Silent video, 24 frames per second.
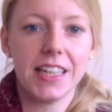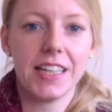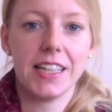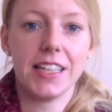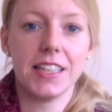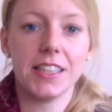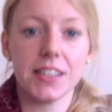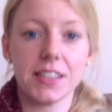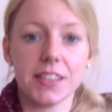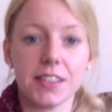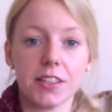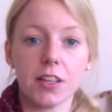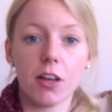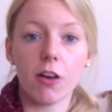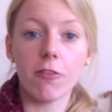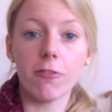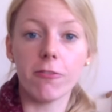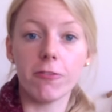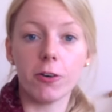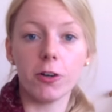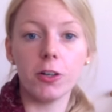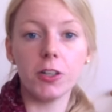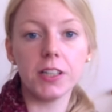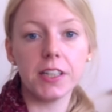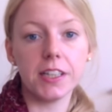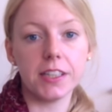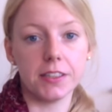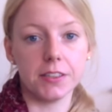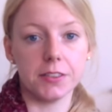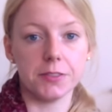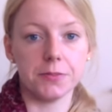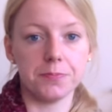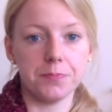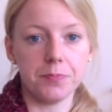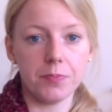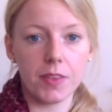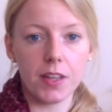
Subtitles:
It's WOLKE.